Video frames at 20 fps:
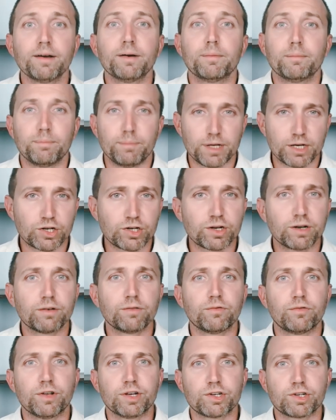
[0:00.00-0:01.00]
mission,
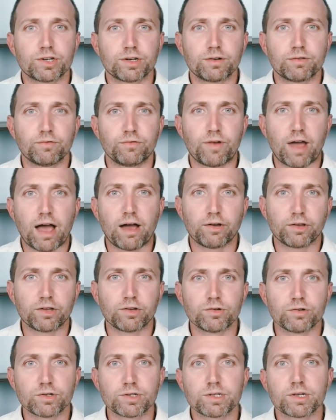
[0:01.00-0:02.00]
vision,
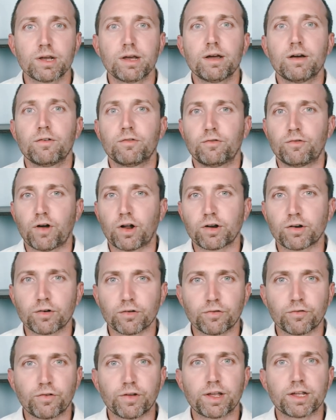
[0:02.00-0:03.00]
values, funder
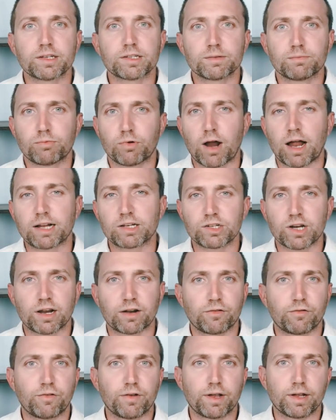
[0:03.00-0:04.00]
fit, project
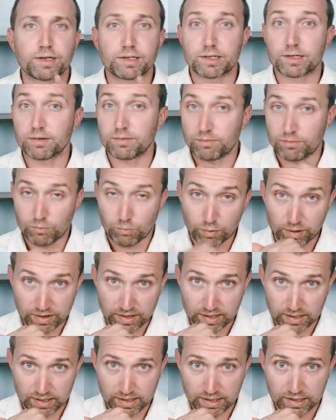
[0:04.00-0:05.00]
fit
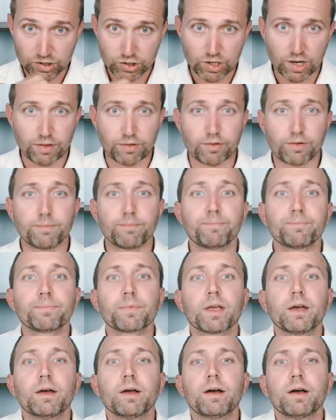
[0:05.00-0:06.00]
within each other,
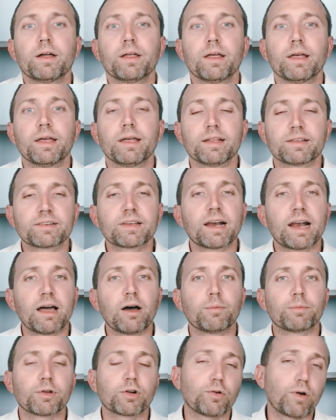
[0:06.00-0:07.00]
it's going to
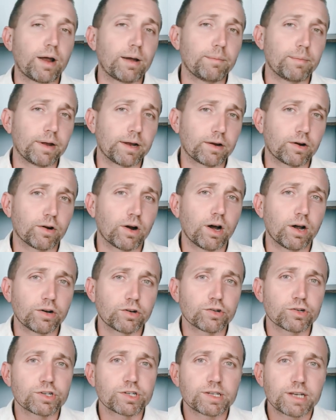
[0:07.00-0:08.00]
help the grant maker
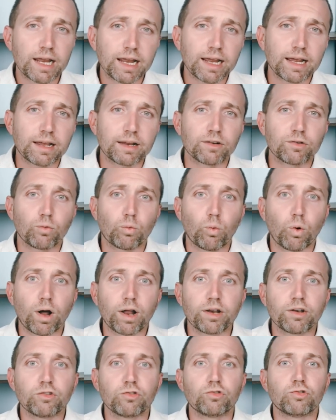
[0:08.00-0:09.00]
understand
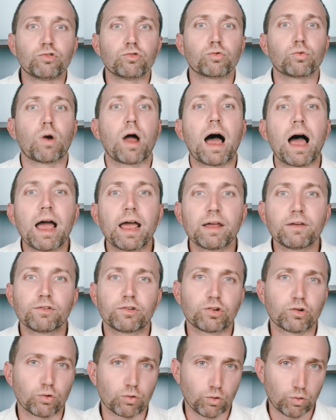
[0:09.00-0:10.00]
what drives
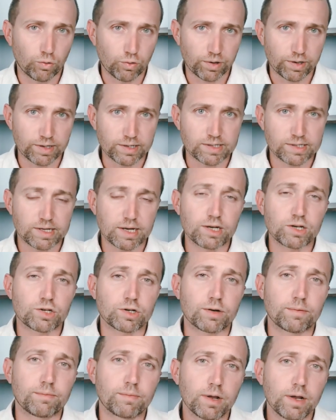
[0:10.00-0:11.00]
your
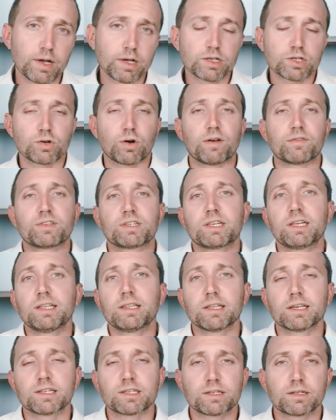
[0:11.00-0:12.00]
organization. So I've seen
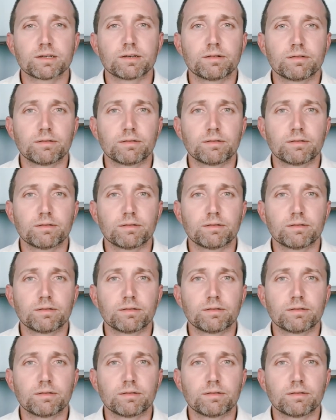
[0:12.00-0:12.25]
this